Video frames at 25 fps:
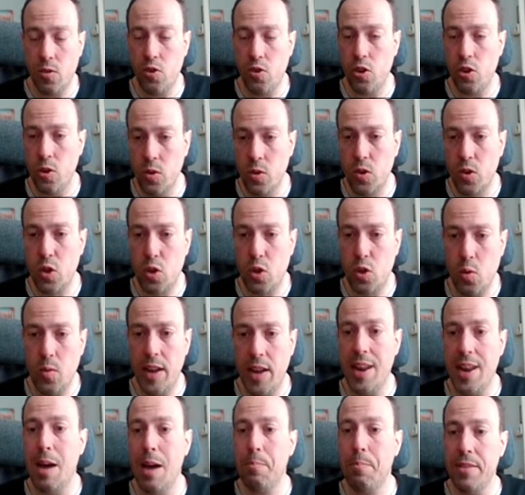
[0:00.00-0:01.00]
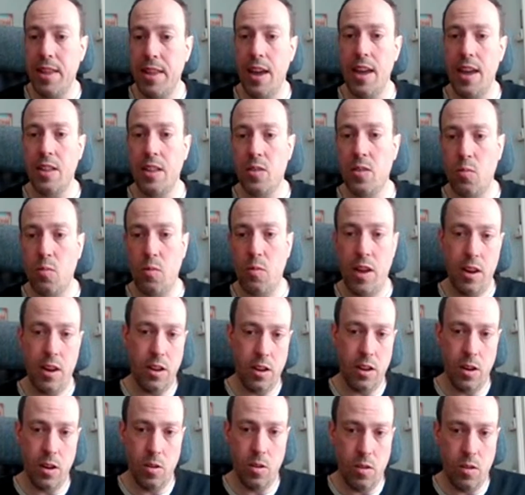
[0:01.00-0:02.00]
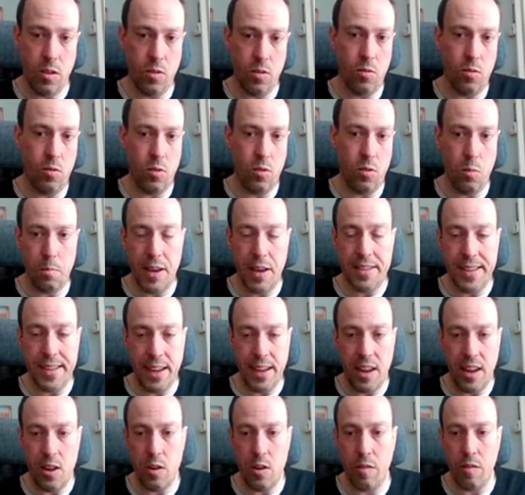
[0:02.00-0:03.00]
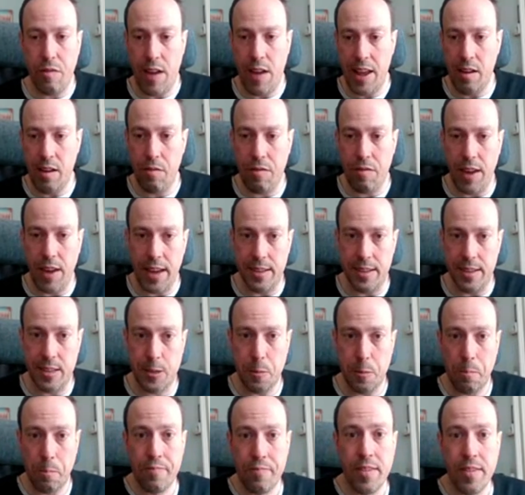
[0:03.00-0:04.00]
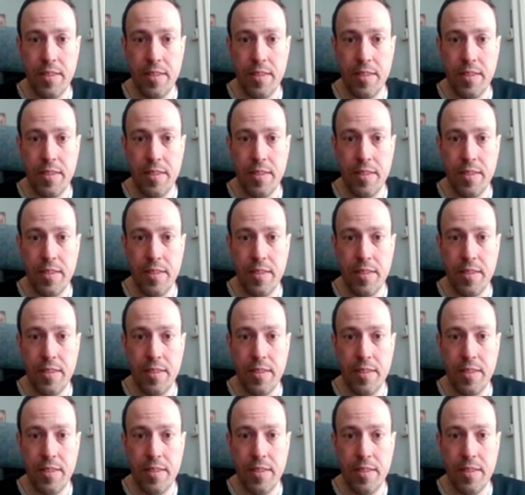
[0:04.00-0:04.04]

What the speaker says: you should also do an update when you're basically in your final phase.